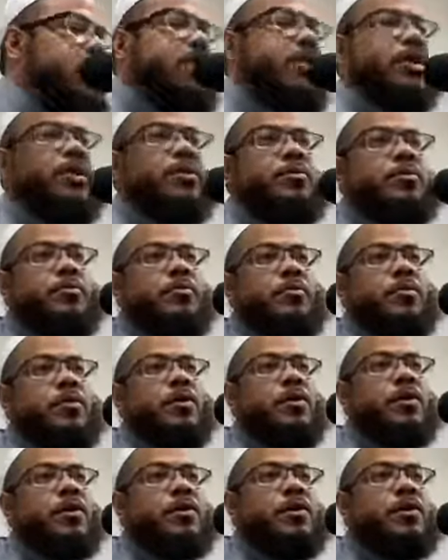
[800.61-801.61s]
with Him.
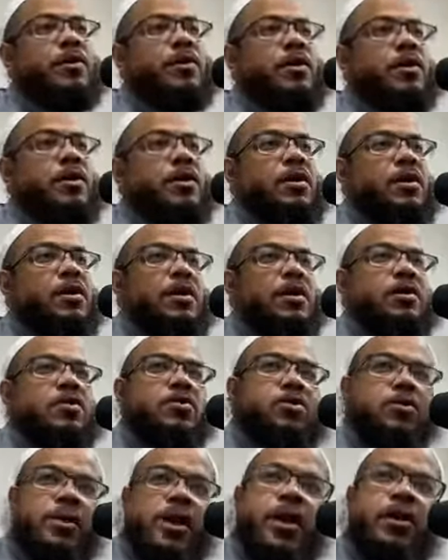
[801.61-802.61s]
And
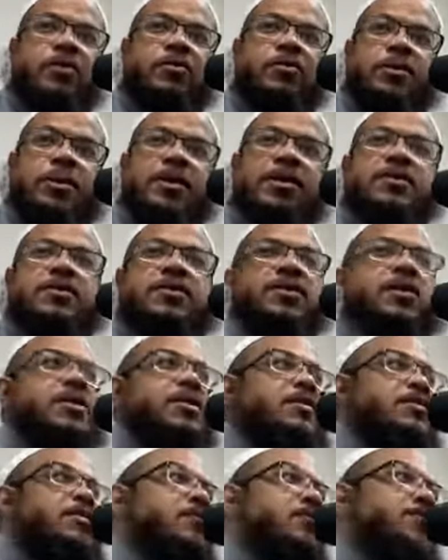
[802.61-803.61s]
so now this
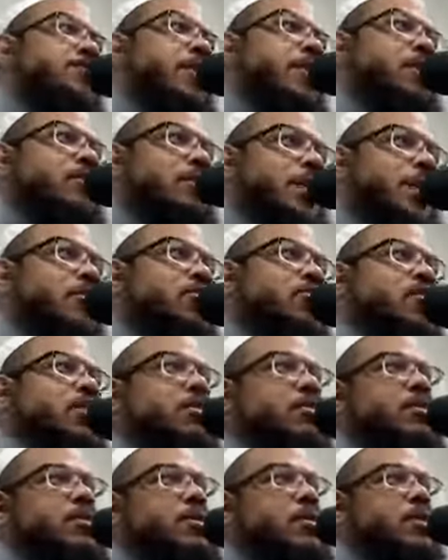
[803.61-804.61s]
is the
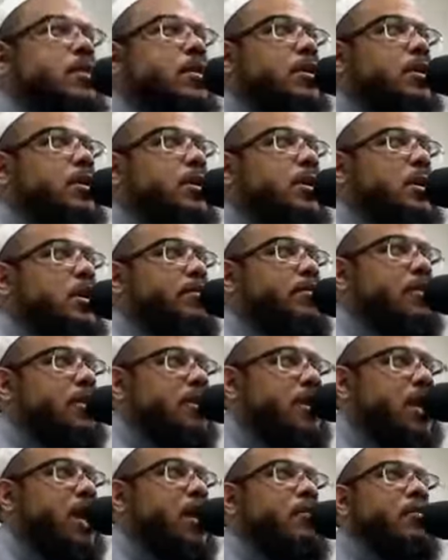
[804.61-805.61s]
foundation of the
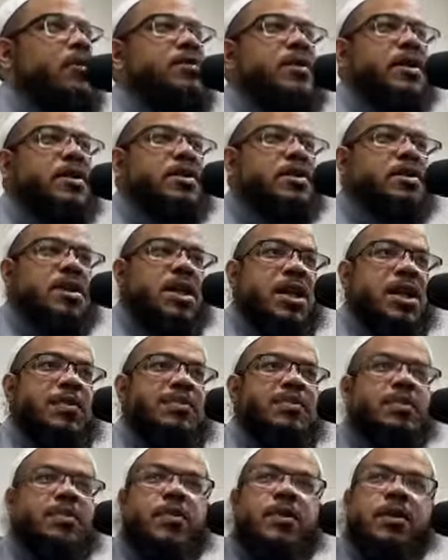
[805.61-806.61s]
da'wah of al-Islam.
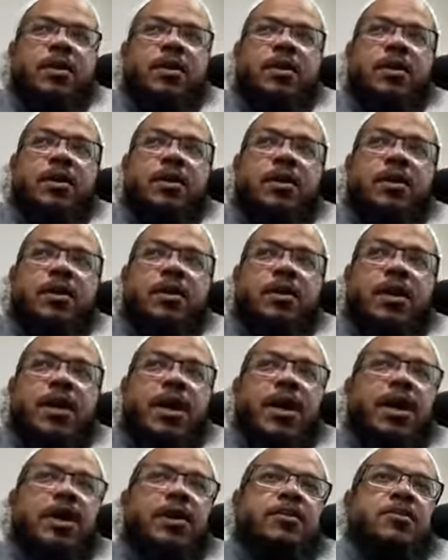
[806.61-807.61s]

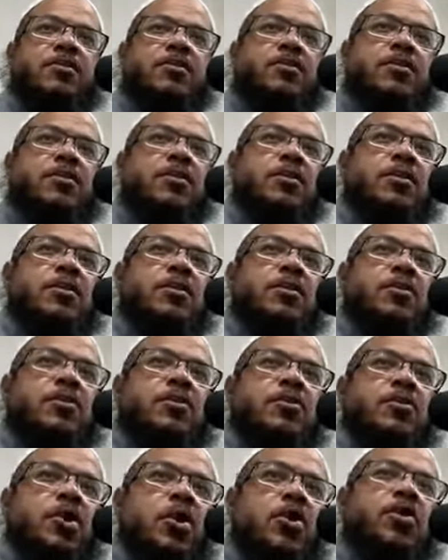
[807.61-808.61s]
And
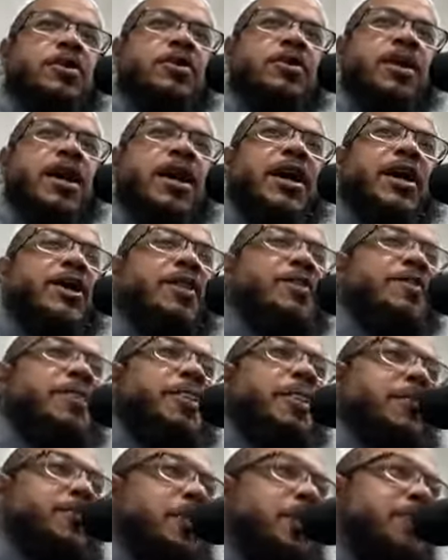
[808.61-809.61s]
notice how
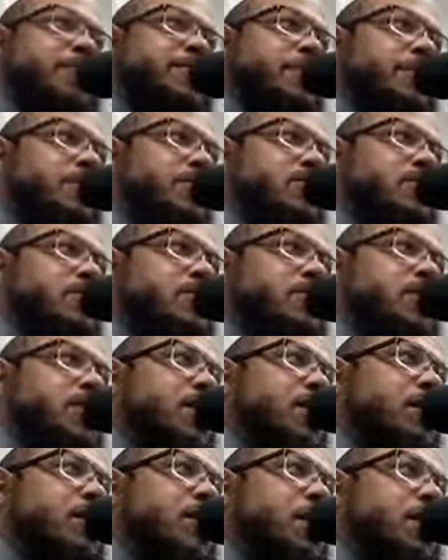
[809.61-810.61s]
the Prophet
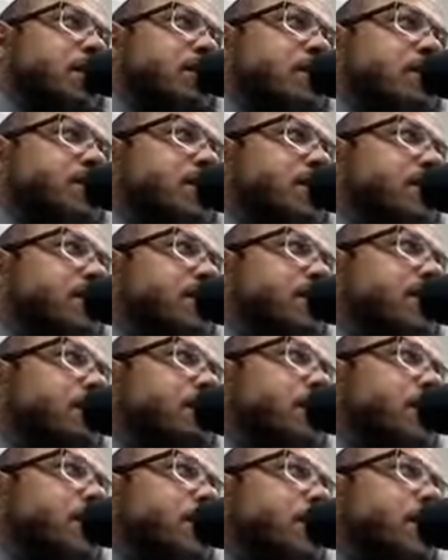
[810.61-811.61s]
wasallam
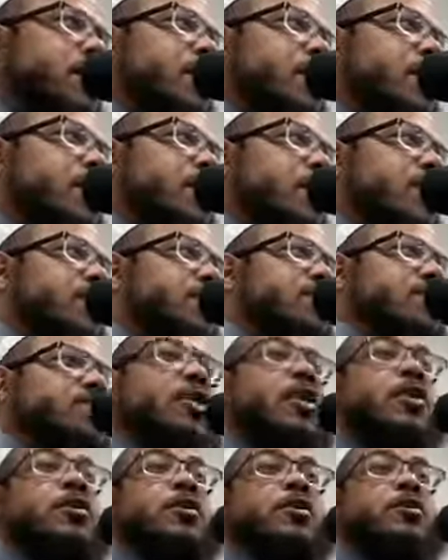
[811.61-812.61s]
he
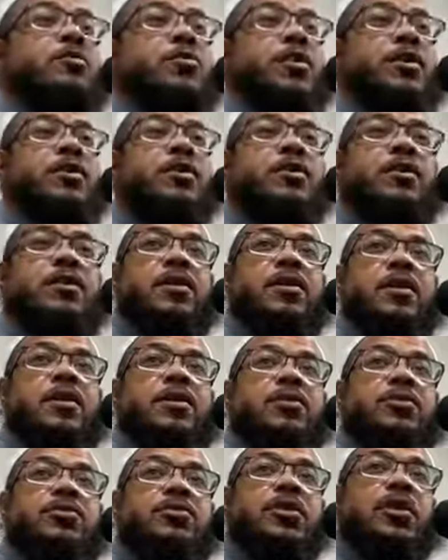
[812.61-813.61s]
started with
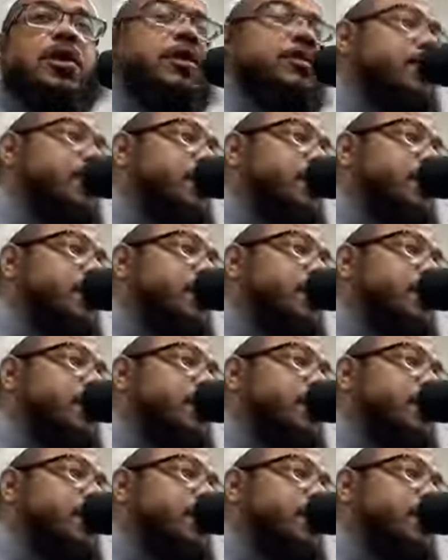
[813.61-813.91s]
silat